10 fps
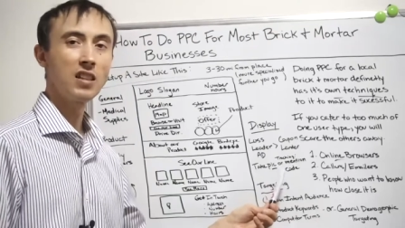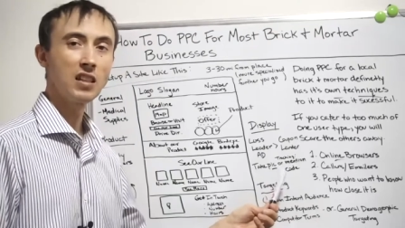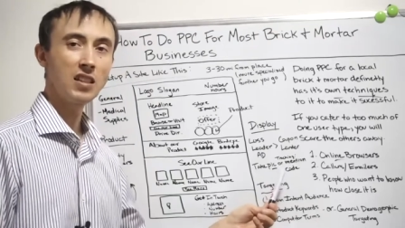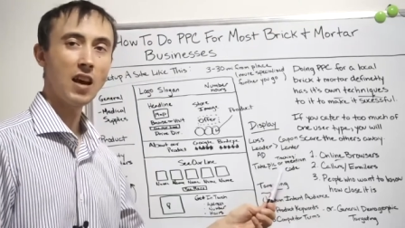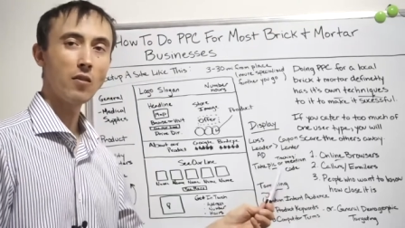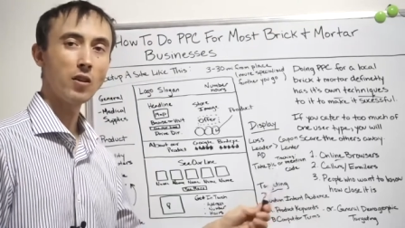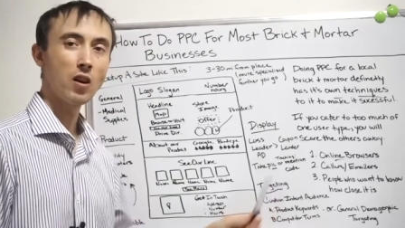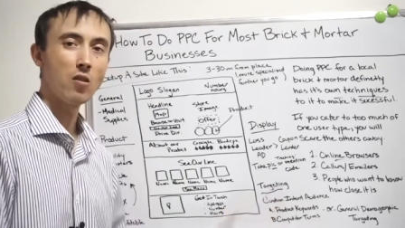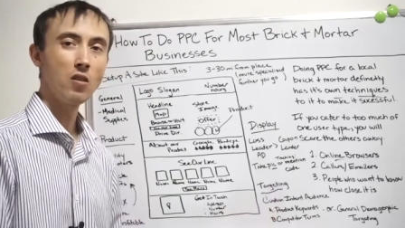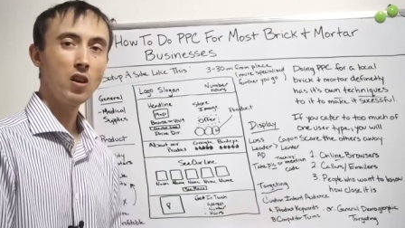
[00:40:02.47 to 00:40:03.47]
the discount
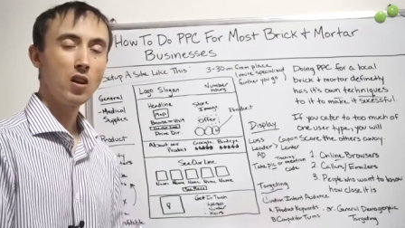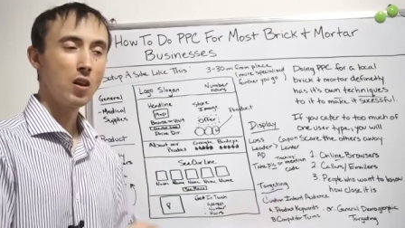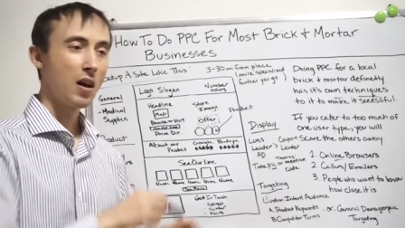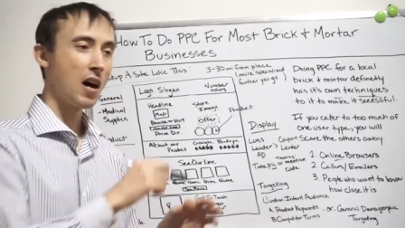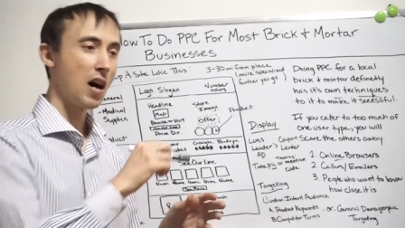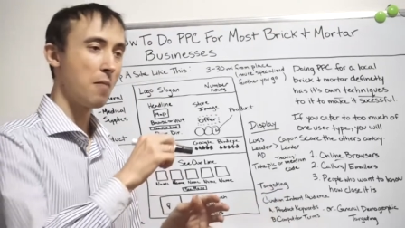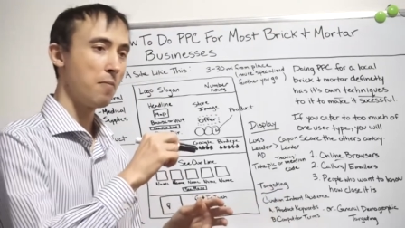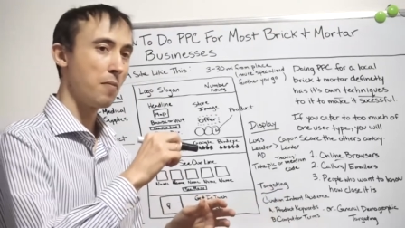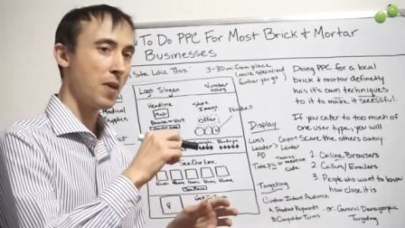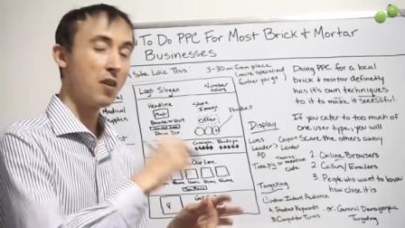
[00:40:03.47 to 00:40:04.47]
code,
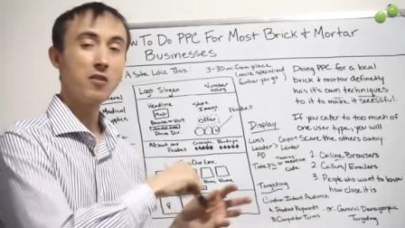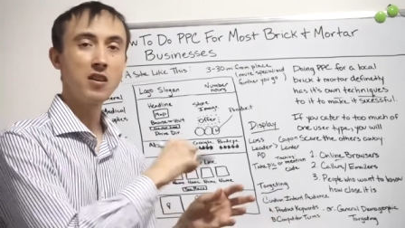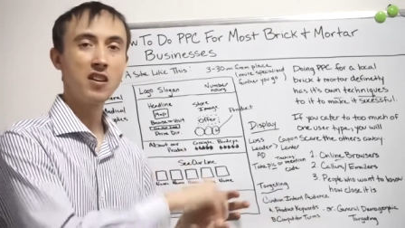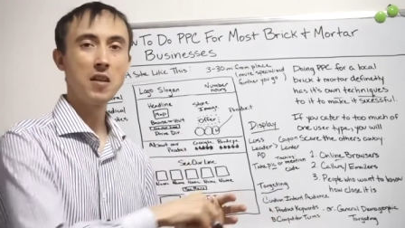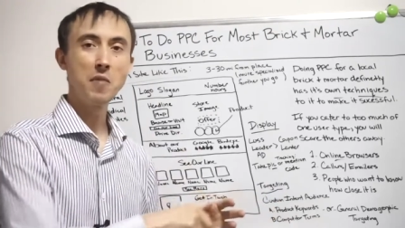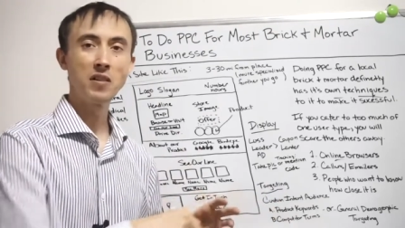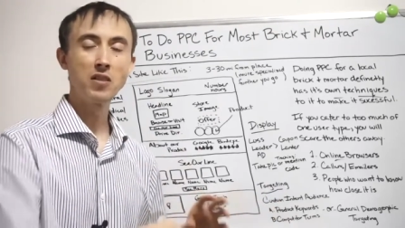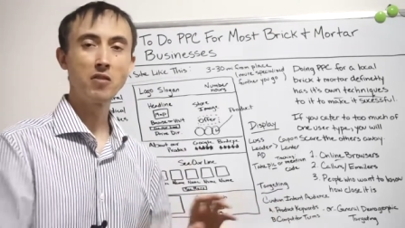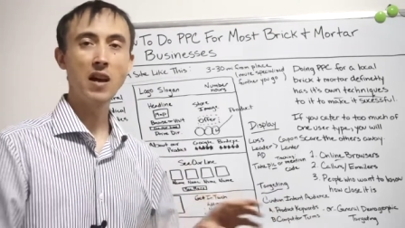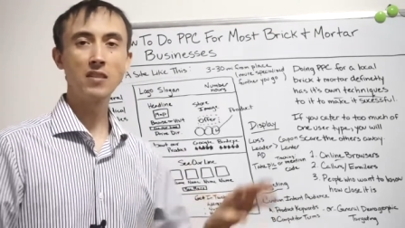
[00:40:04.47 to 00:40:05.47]
enter your
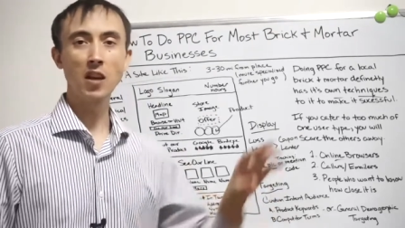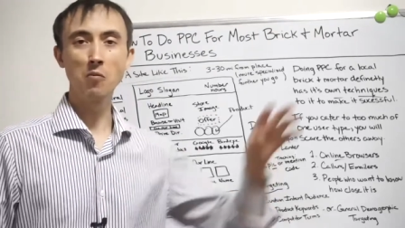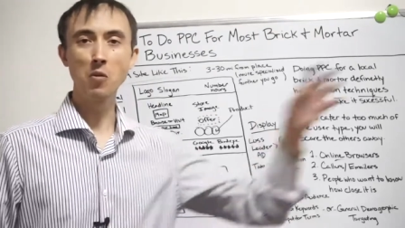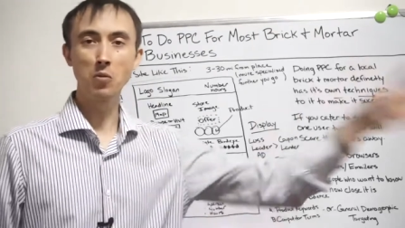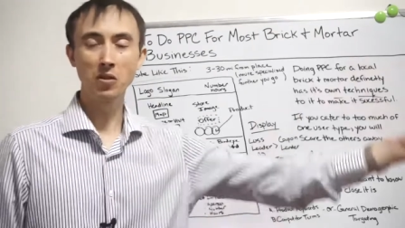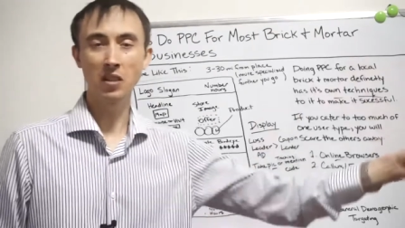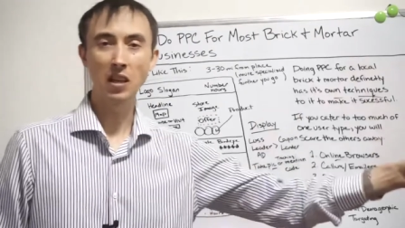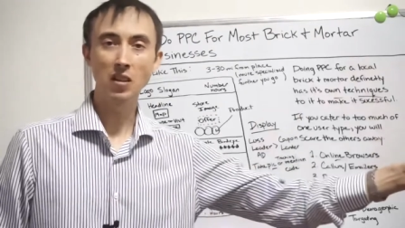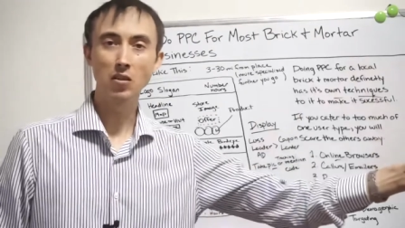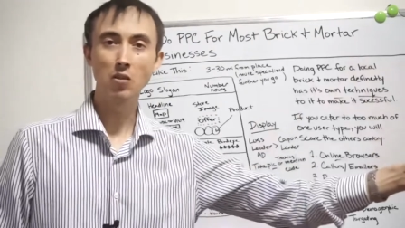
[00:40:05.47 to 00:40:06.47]
email address and we will
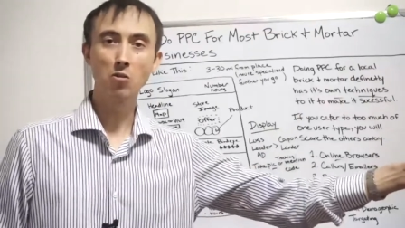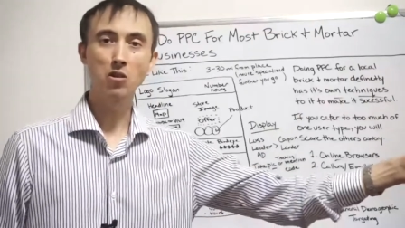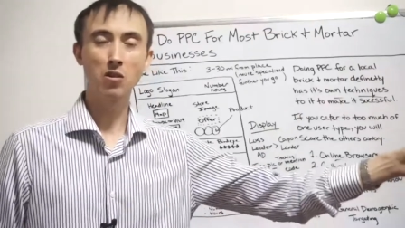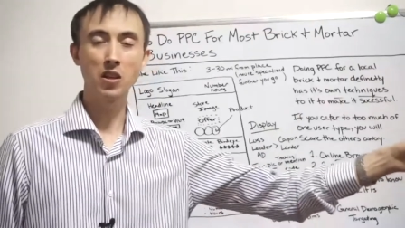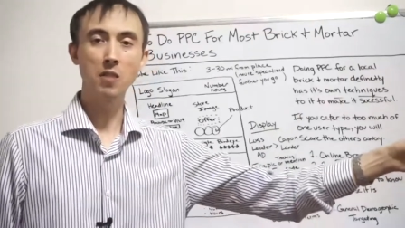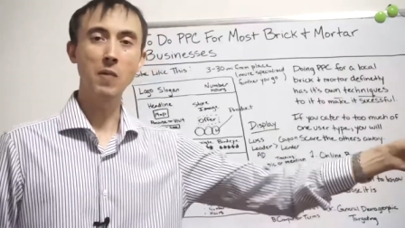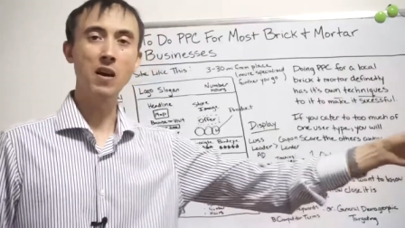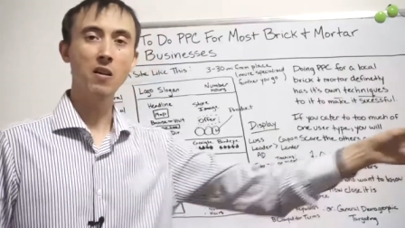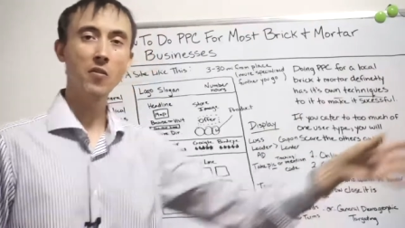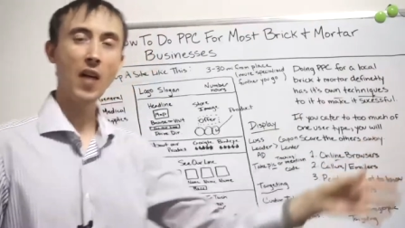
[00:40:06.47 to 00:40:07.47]
send it to your
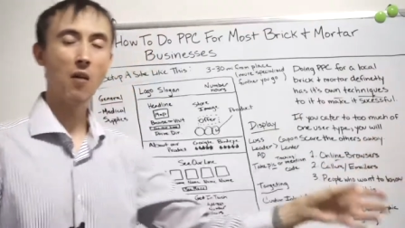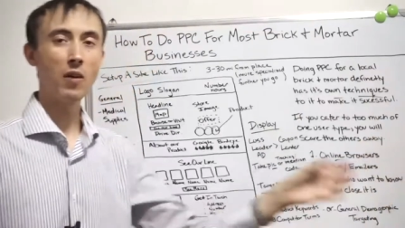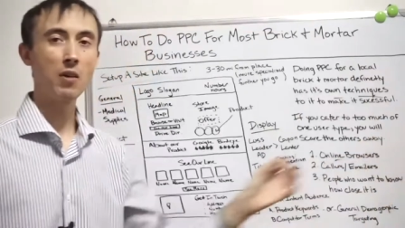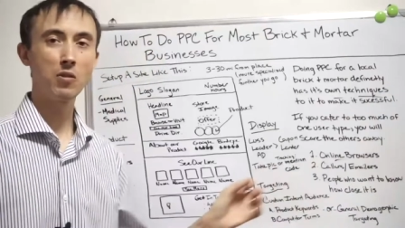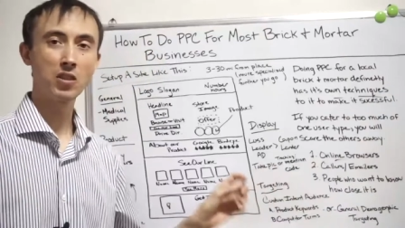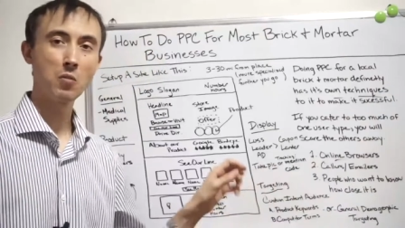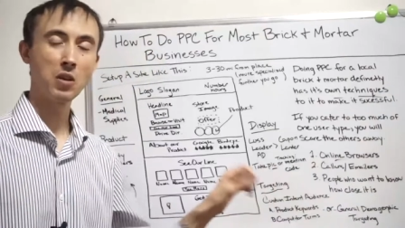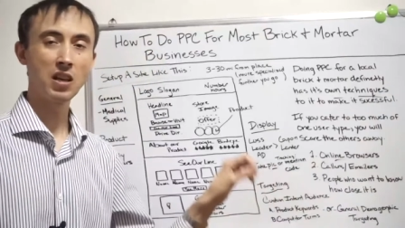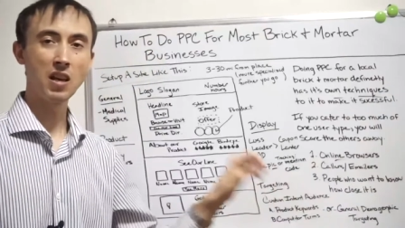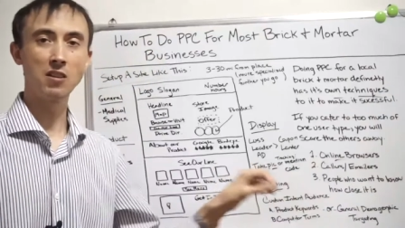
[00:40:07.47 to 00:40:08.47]
email. That way when
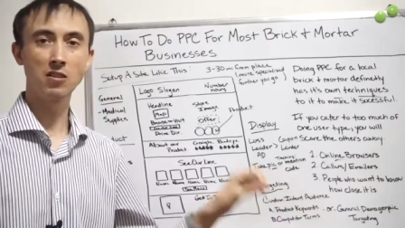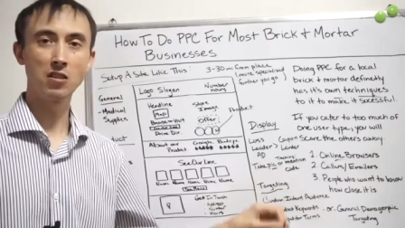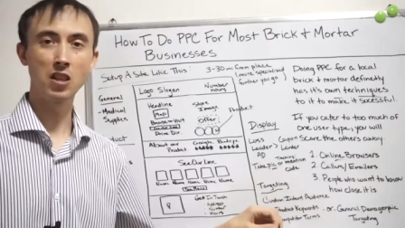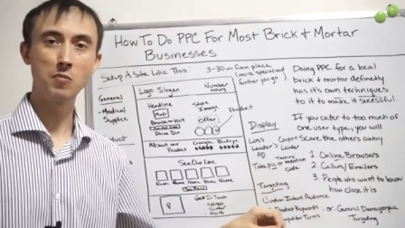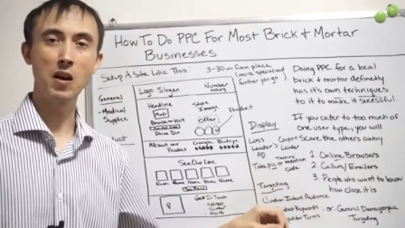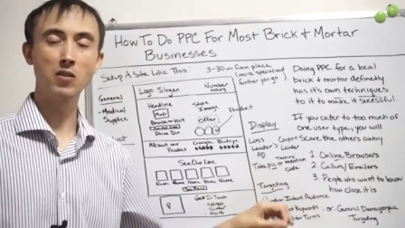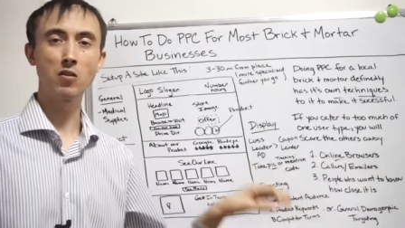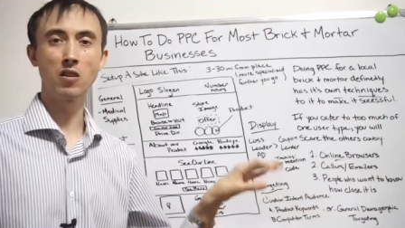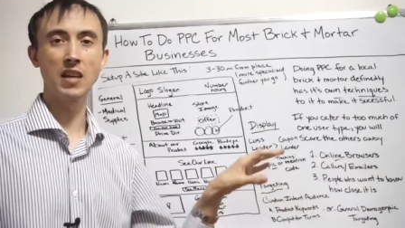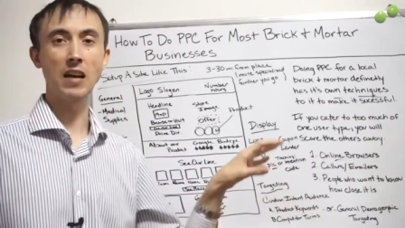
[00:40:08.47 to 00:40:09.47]
somebody enters their email,
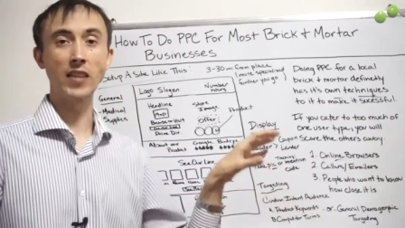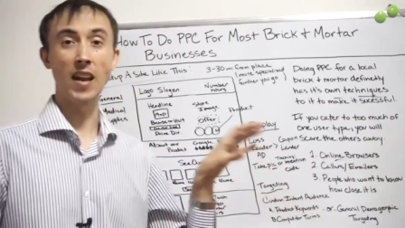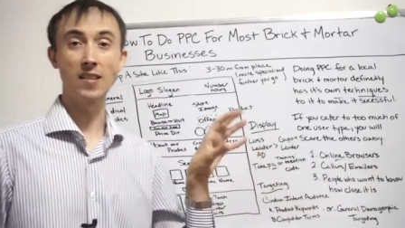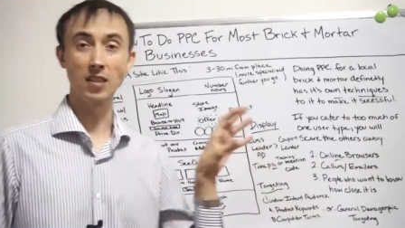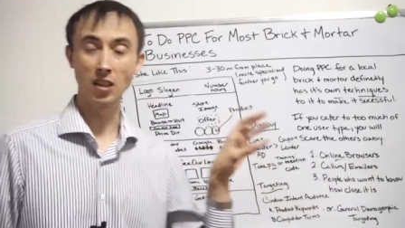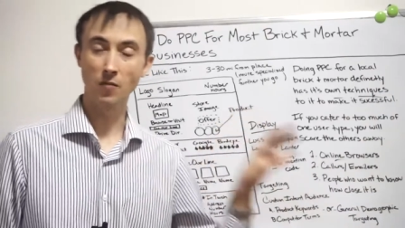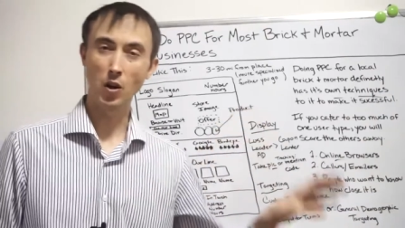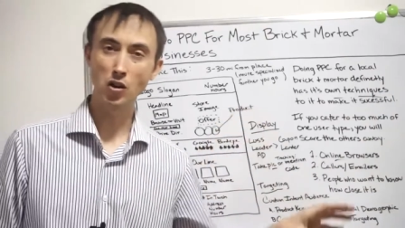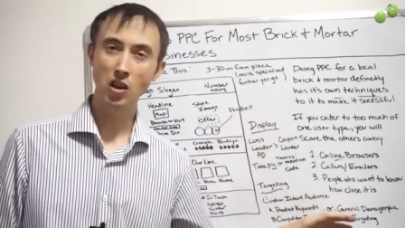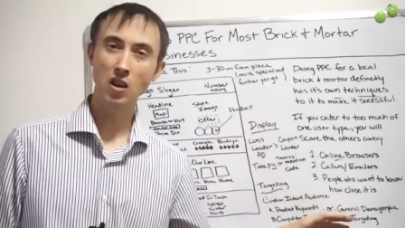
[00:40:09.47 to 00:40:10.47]
you can count that as a
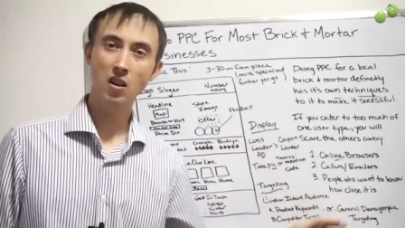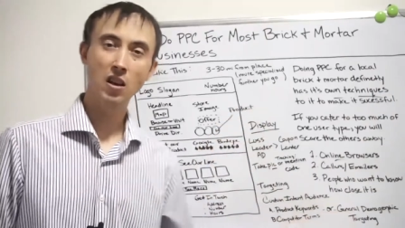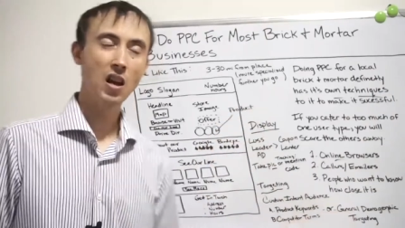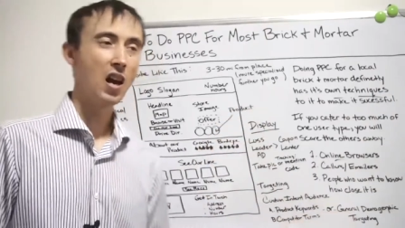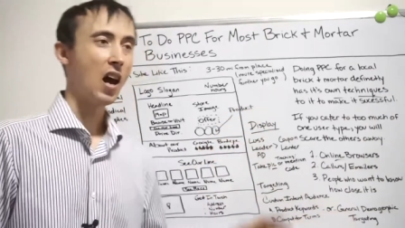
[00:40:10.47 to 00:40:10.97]
conversion.